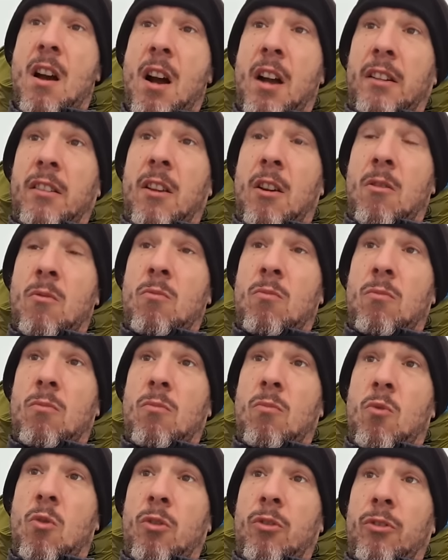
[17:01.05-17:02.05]
I don't
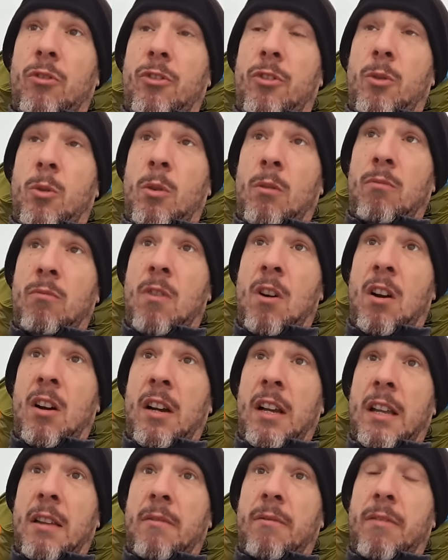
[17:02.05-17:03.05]
want to
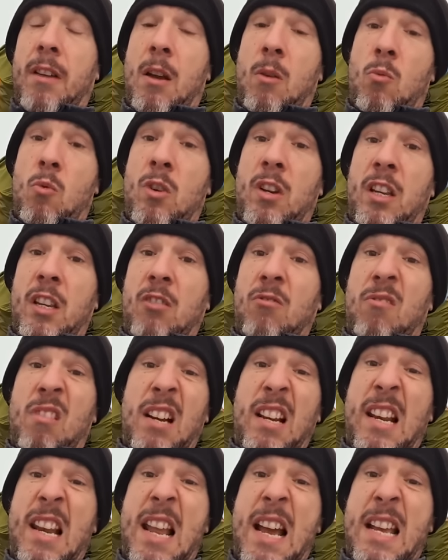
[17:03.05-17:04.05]
arrive at Woody's
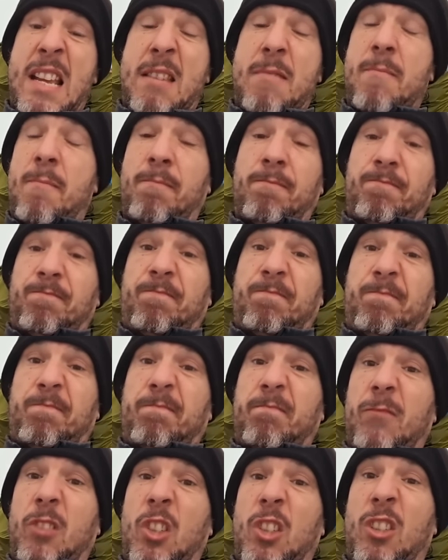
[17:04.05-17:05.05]
really late,
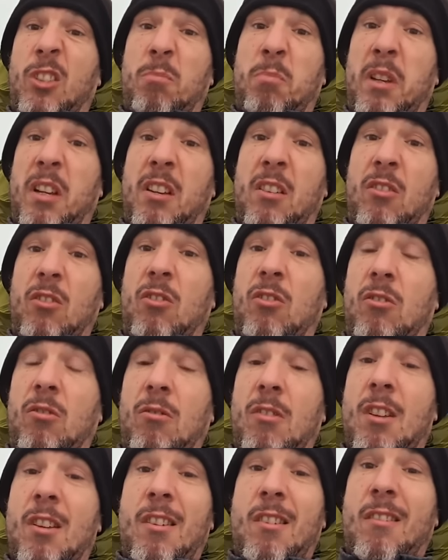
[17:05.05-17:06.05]
just
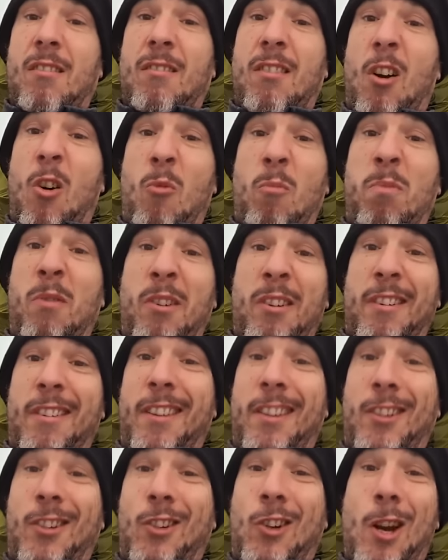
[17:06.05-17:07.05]
because the whole point
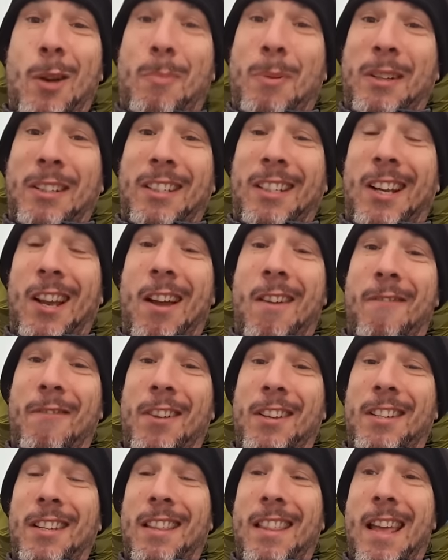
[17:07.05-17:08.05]
of this trip is to go and
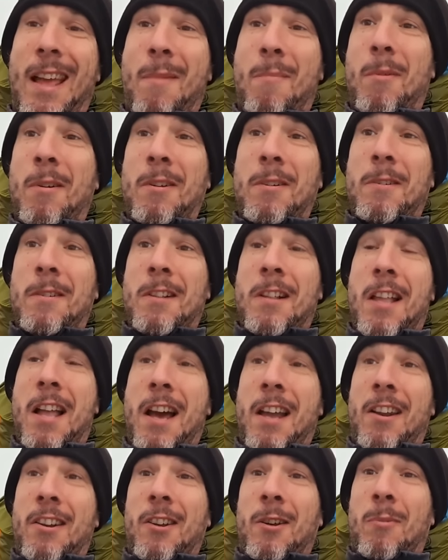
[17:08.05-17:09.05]
visit them,
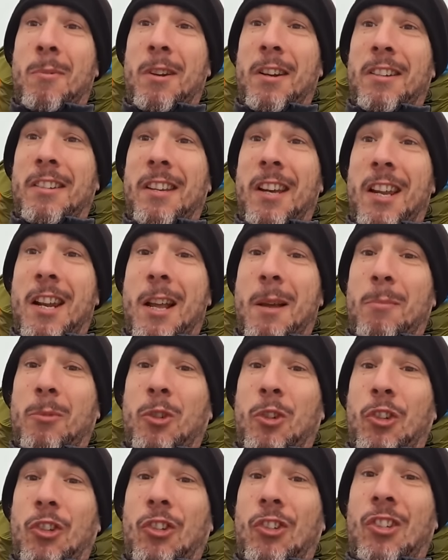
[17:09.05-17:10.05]
and I don't want to turn up
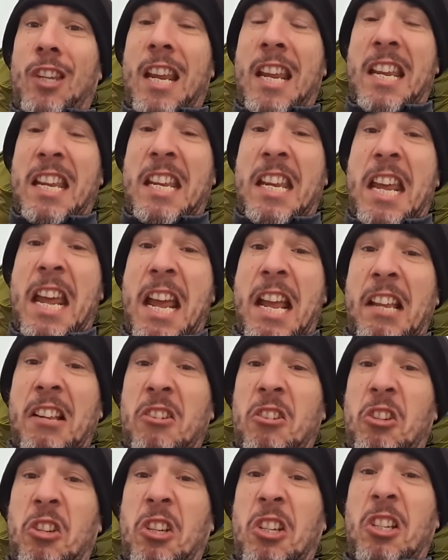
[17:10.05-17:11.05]

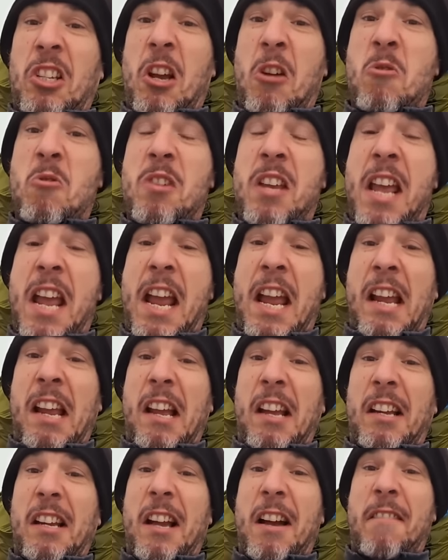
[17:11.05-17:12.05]
stinking,
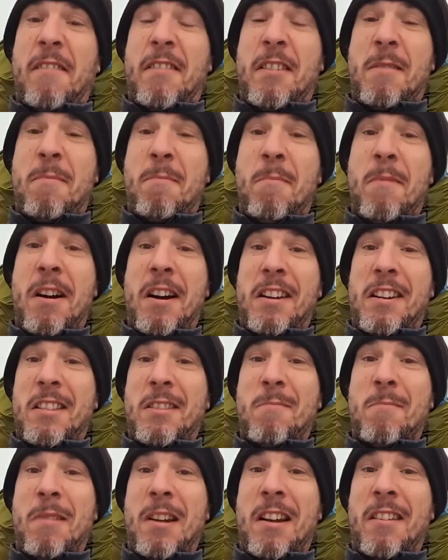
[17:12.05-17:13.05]
soaking and covered in mud in
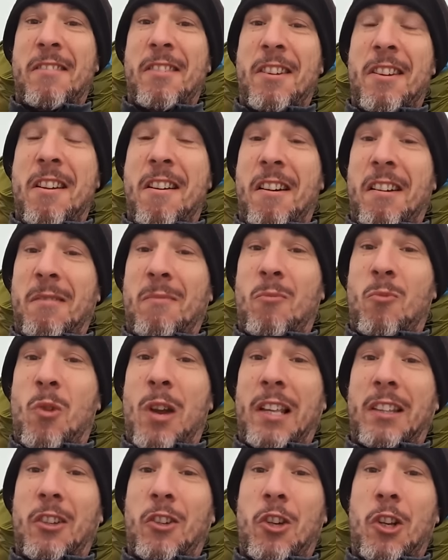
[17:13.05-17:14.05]
the middle of the night and
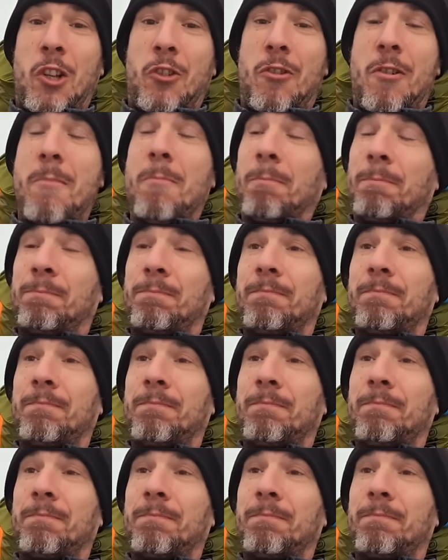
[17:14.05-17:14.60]
wake the children.